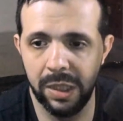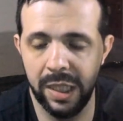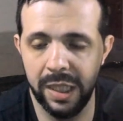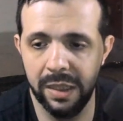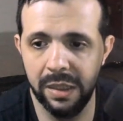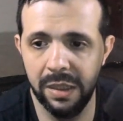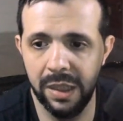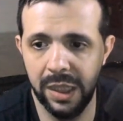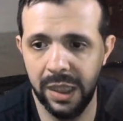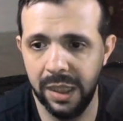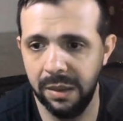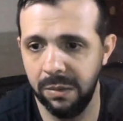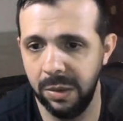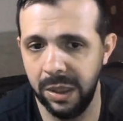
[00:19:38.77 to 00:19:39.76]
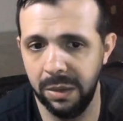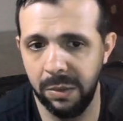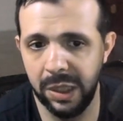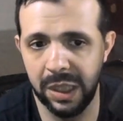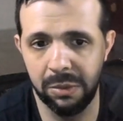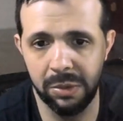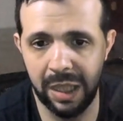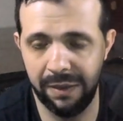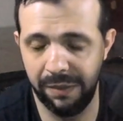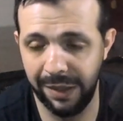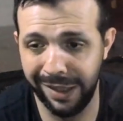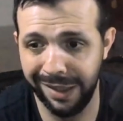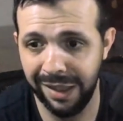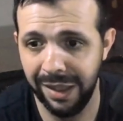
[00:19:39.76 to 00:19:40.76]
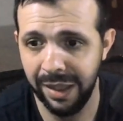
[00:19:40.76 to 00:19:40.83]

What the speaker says: entity without nothing?